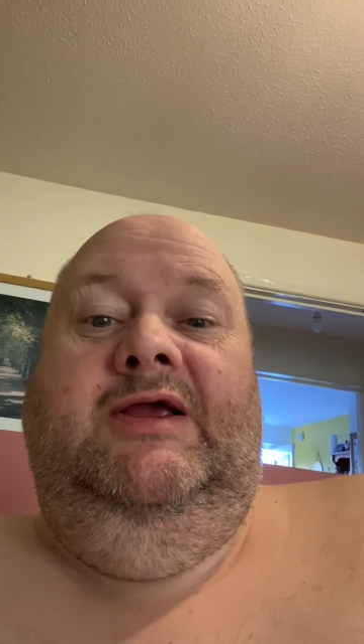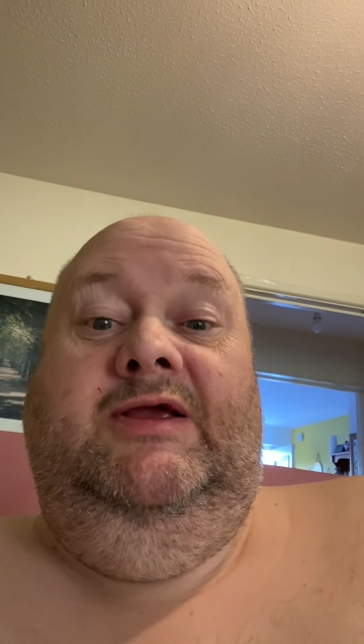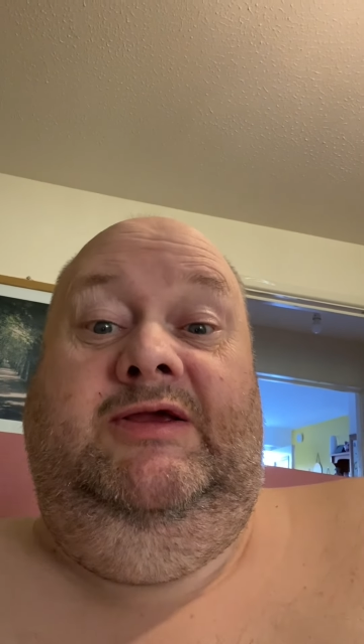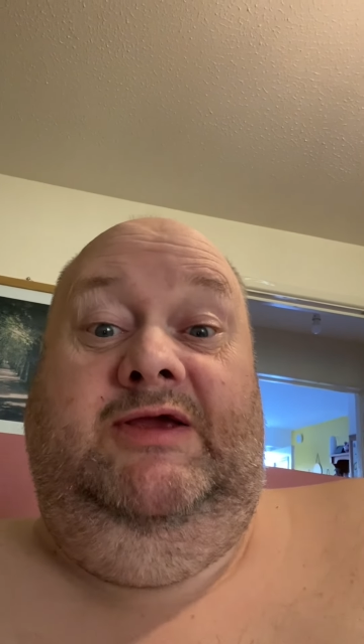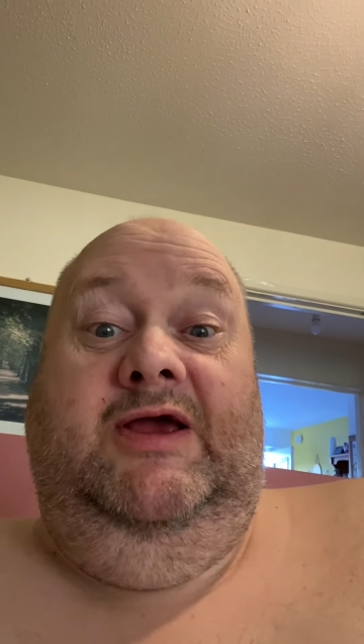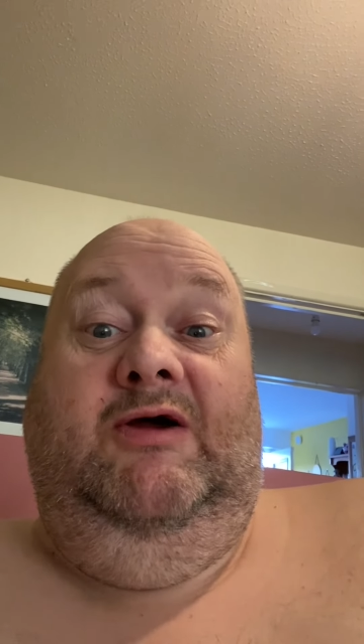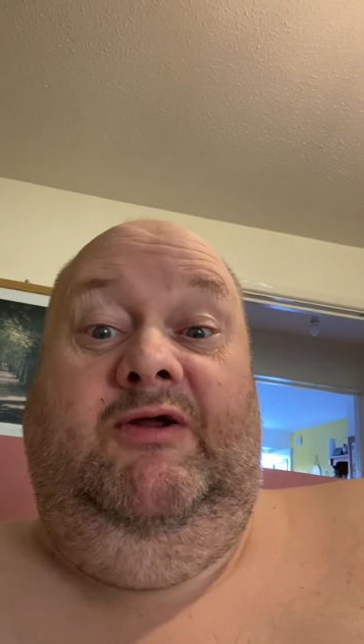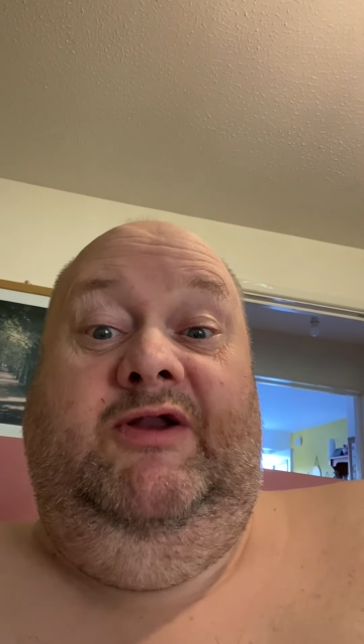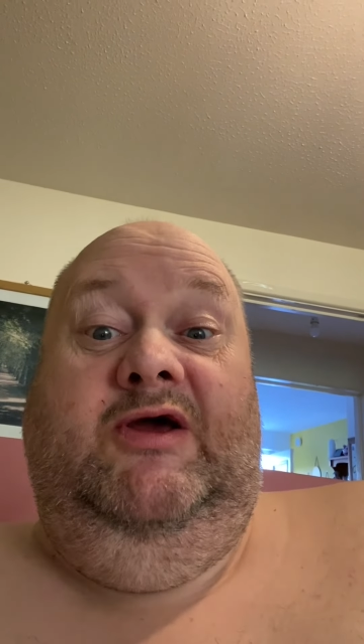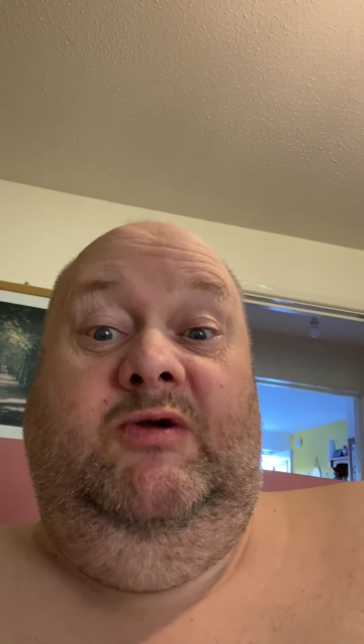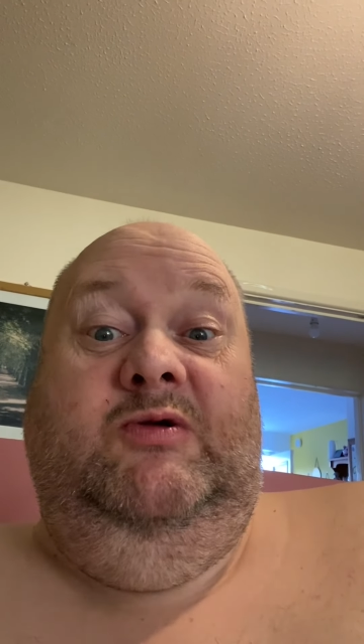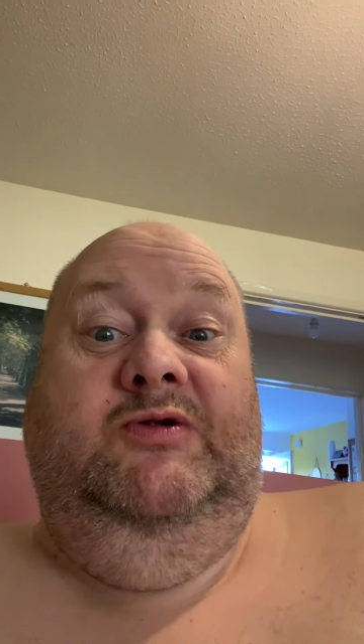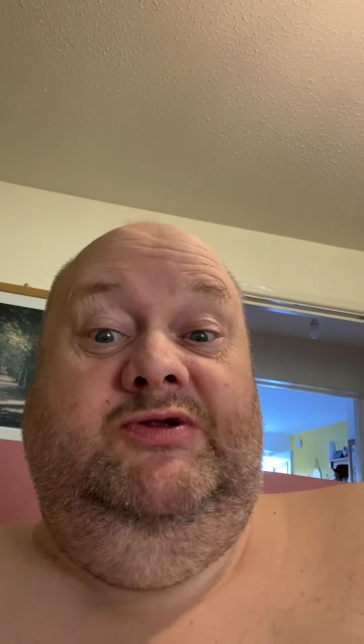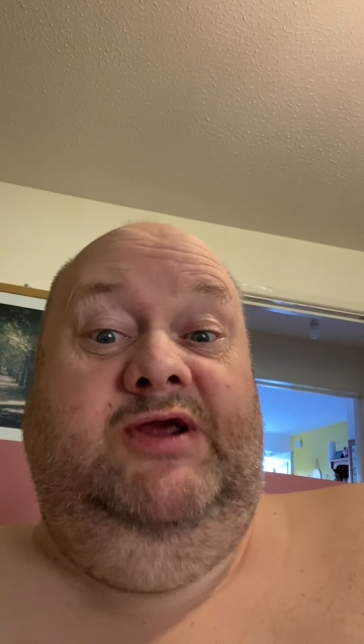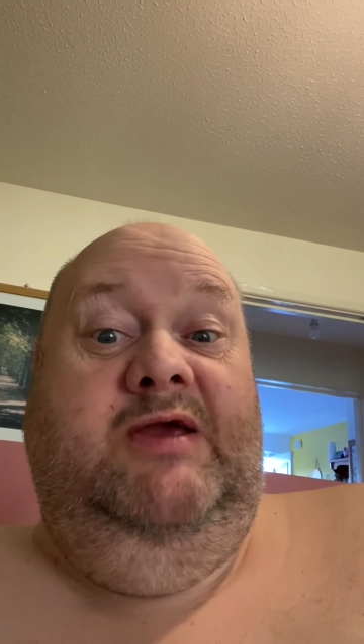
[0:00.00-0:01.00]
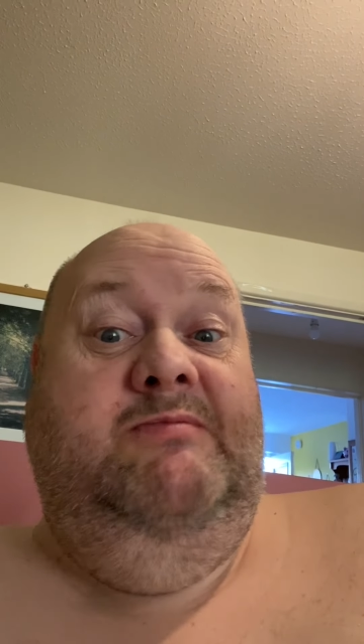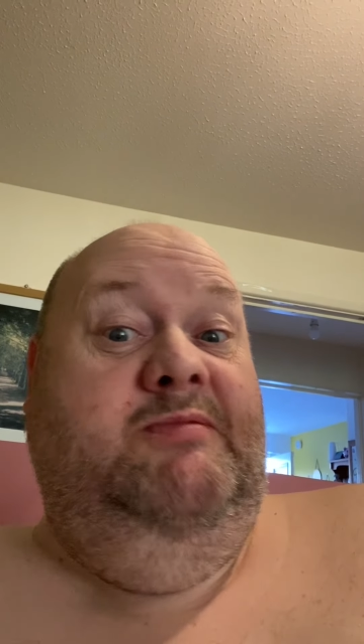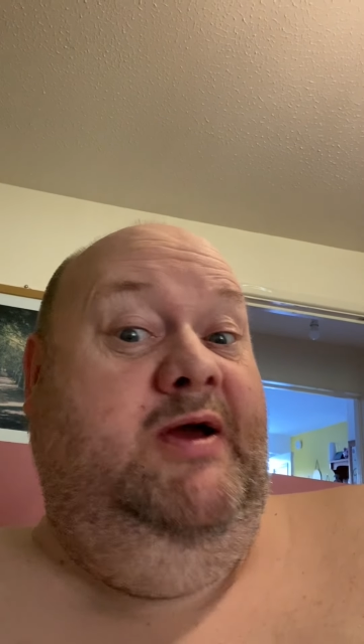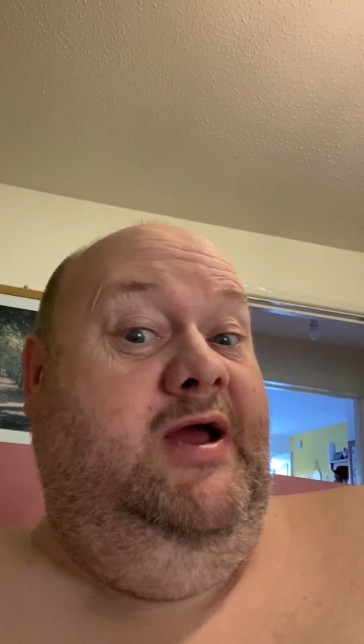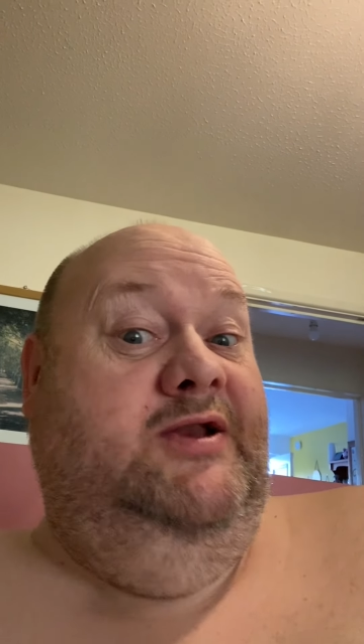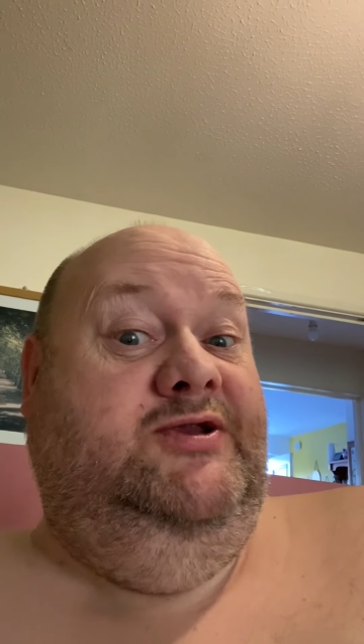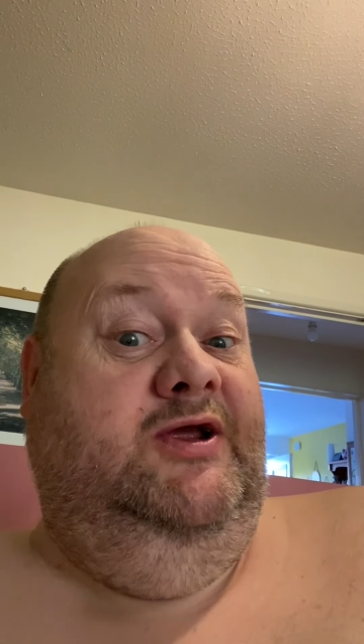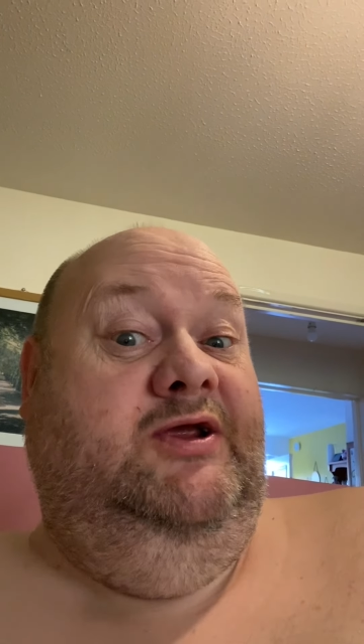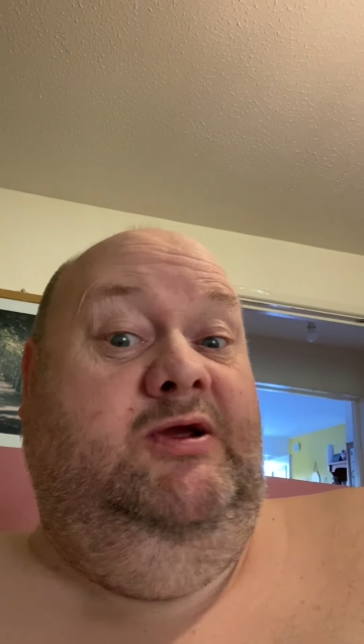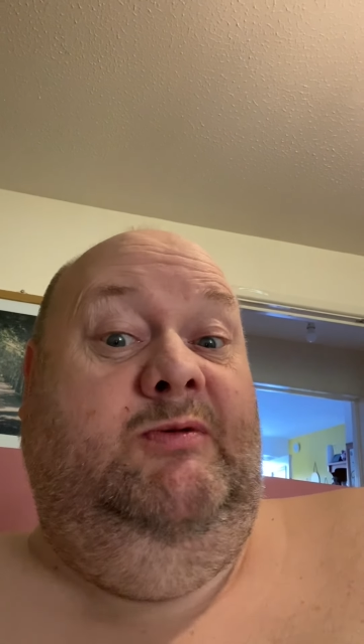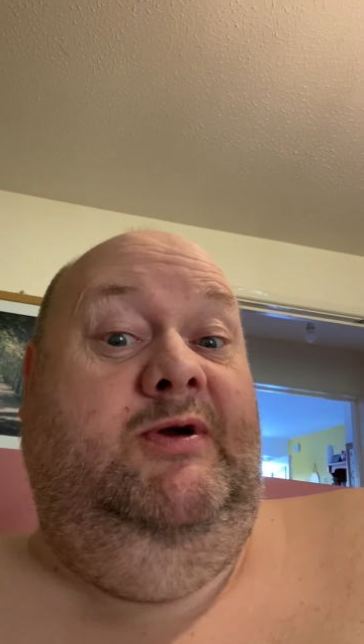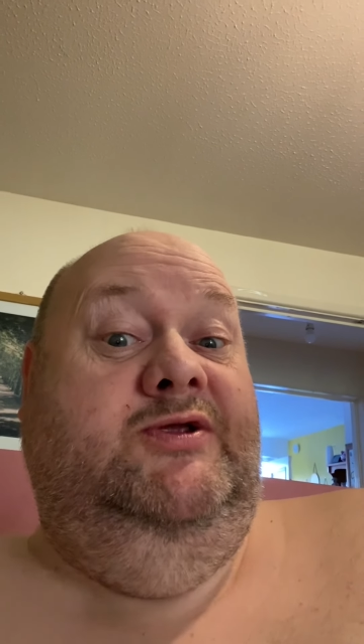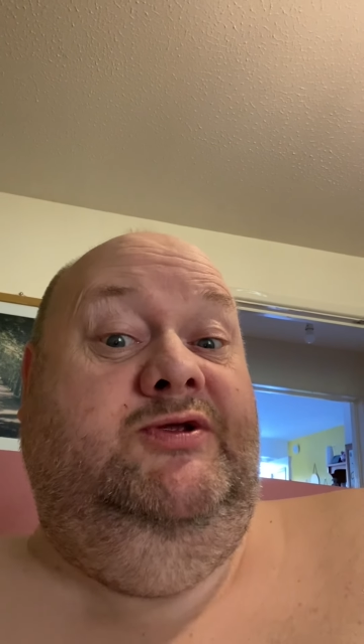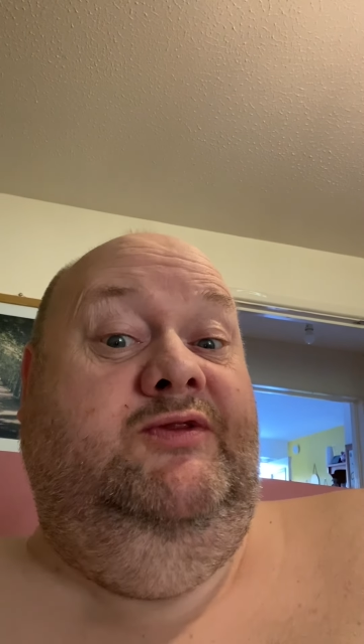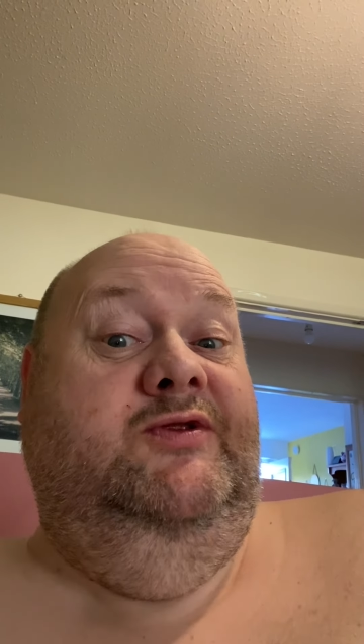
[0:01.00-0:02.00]
Yeah, I know, it's getting bad
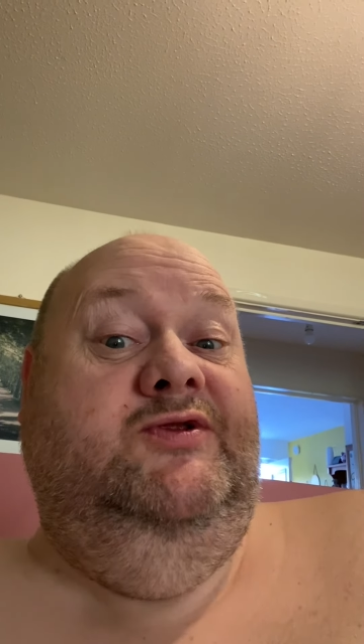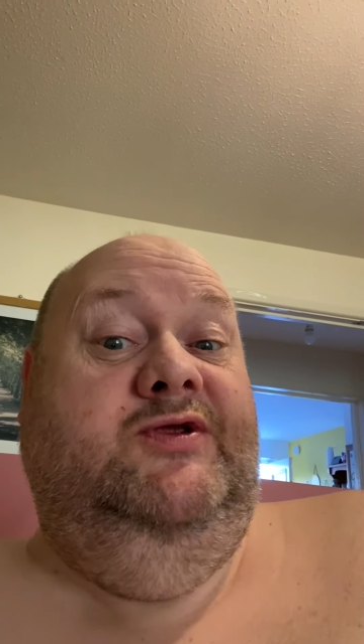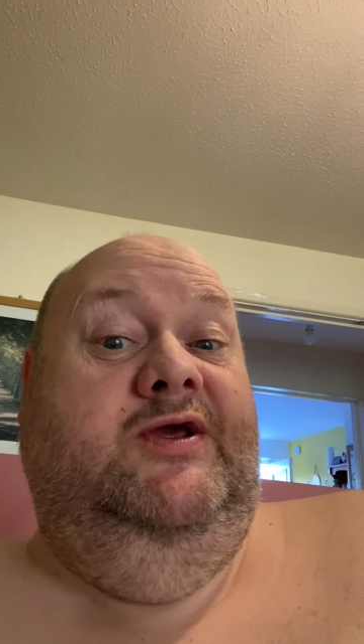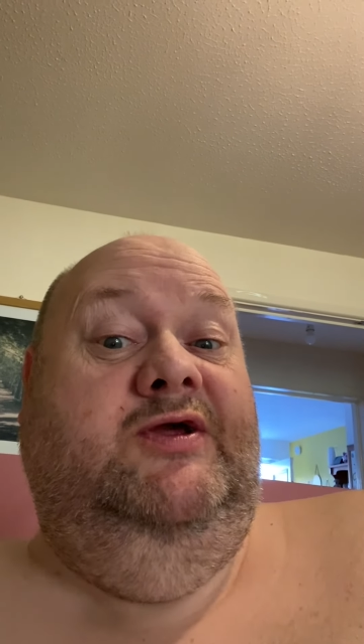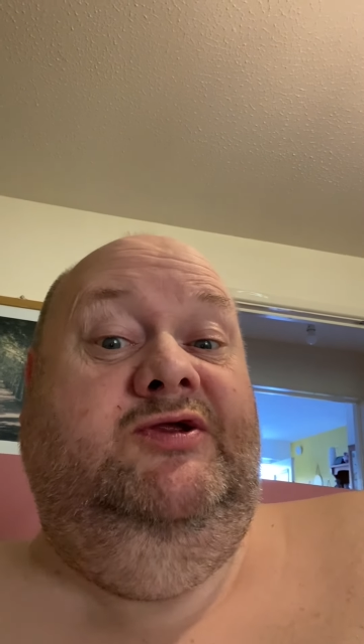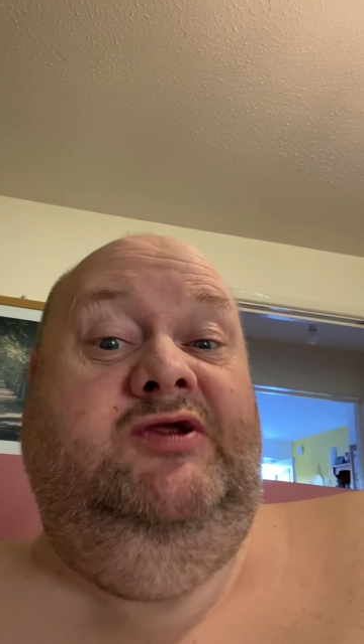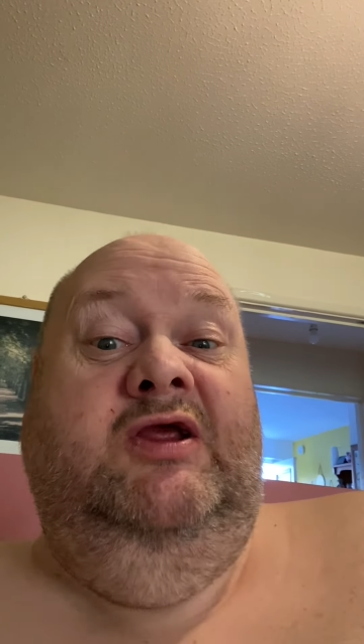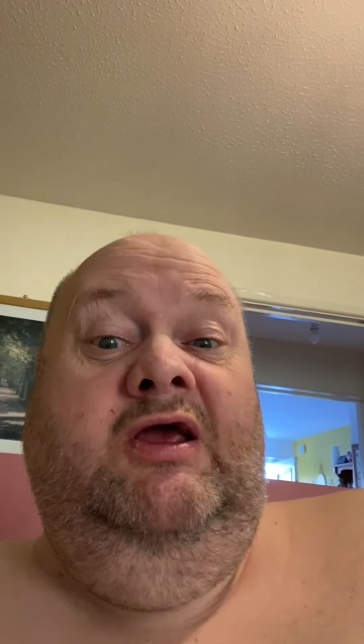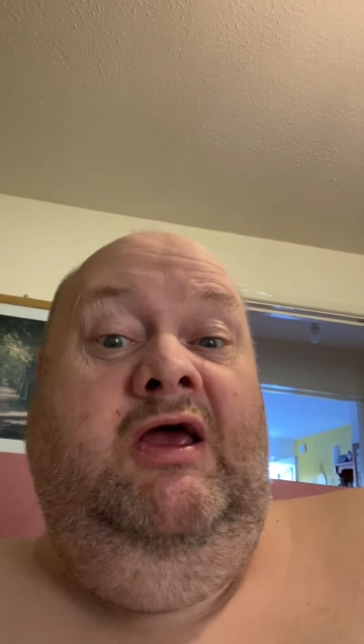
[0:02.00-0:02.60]
takeaways in this house,